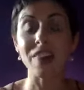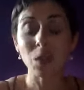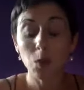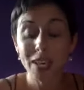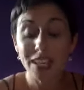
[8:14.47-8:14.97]

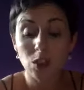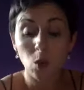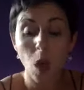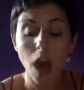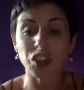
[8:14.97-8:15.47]
And then we get
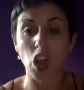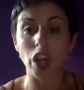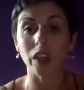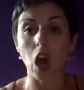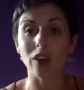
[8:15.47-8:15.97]
to watch
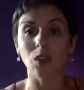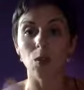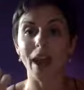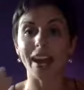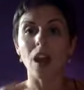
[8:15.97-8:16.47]
along
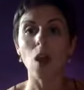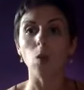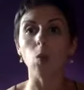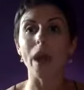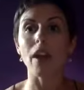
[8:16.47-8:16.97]
the way,
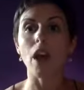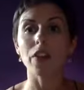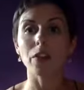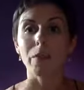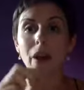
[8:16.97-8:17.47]
where
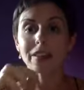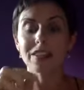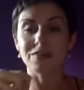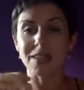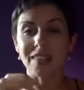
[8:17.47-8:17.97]
are the
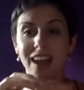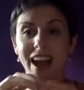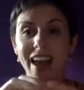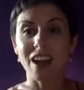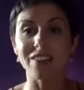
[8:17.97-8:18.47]
parts of me
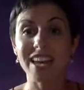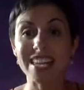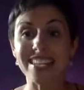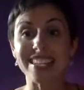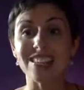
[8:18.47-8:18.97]
that I have
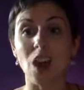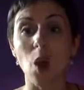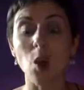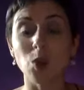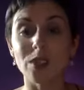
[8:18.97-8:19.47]

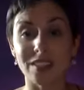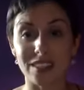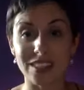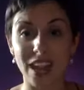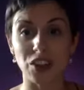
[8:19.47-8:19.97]
disowned
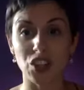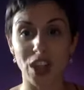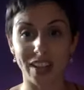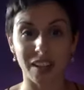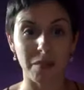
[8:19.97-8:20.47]
this
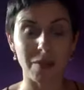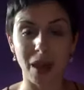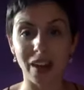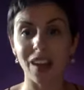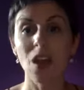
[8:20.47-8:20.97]
energetic like in
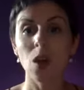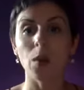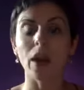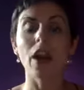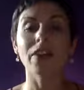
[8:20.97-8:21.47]
my body?
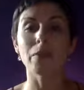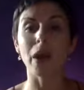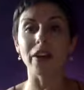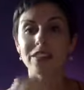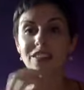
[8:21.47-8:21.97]
Where are the
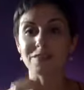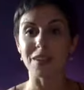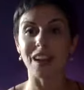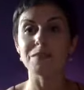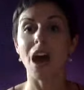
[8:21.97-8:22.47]
parts of
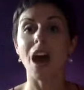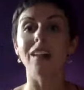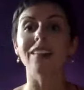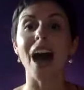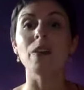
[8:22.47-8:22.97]
me that I'm
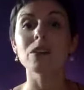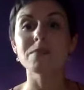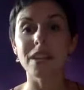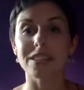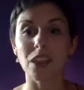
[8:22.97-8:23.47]
not
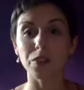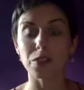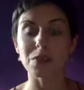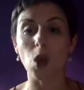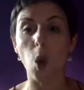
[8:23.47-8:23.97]
allowing
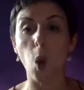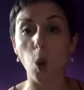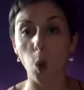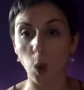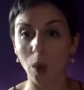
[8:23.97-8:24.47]
myself to be
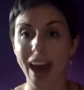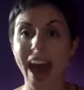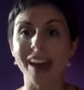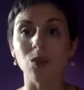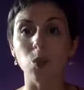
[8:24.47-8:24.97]
whole
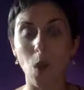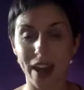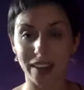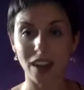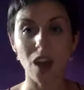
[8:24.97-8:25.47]
and
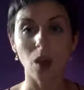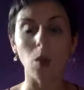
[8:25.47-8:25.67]
one?